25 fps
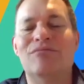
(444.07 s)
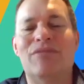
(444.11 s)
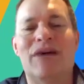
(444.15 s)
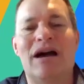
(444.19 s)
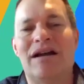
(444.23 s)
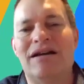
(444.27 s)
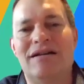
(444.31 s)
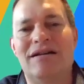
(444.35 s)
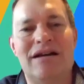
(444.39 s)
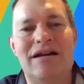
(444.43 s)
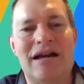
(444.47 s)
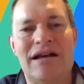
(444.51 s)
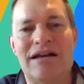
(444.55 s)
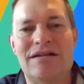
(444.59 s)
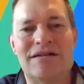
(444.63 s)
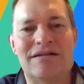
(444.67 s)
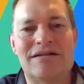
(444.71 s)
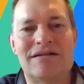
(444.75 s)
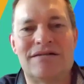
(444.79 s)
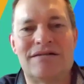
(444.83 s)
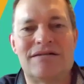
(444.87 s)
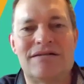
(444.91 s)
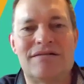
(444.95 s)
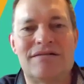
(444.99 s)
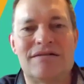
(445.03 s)
But
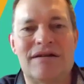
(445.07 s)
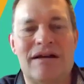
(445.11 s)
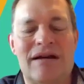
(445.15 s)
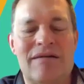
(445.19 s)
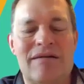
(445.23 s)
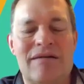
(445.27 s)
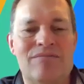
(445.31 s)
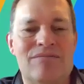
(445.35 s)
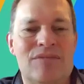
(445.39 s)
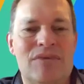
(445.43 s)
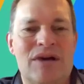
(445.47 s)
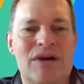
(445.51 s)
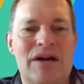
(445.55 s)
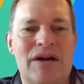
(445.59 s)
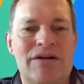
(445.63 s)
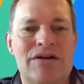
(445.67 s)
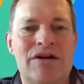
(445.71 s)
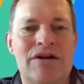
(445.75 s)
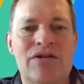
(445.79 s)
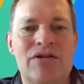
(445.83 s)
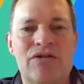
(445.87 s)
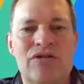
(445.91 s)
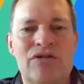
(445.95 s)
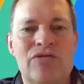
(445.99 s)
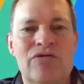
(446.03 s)
as I
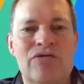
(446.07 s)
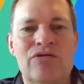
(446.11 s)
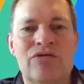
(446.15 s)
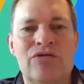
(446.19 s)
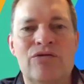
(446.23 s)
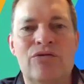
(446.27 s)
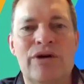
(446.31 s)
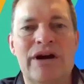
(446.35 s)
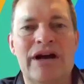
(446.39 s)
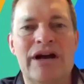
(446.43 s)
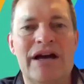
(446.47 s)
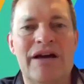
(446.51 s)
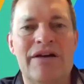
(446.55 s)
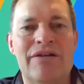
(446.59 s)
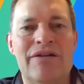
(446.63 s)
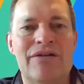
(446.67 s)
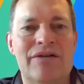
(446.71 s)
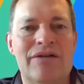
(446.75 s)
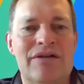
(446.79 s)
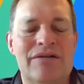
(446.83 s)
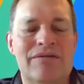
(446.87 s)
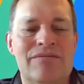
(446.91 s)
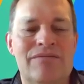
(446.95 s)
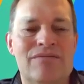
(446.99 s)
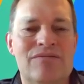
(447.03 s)
know you're aware,
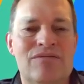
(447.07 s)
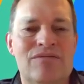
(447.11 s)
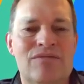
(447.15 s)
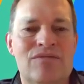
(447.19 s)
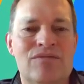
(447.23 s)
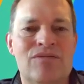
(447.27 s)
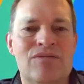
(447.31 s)
the